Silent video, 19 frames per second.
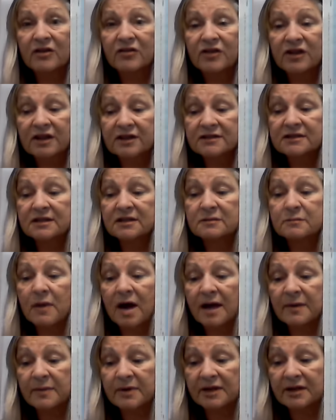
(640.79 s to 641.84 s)
This is
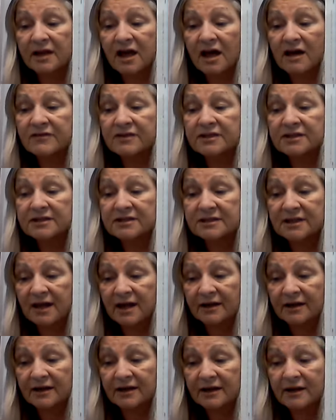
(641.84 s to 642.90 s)
my beloved
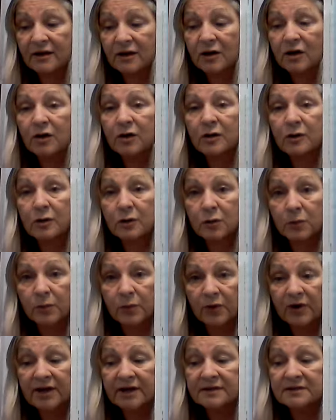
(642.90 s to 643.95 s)
Son, who
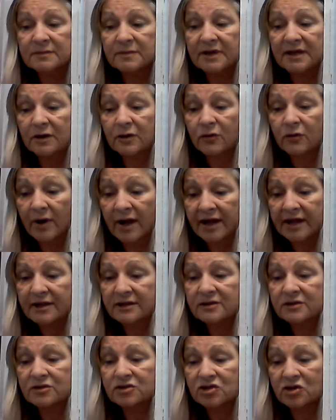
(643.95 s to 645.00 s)
brings me great
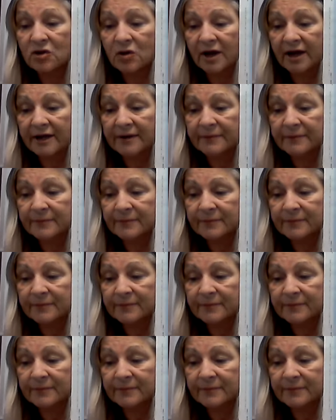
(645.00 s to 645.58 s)
joy.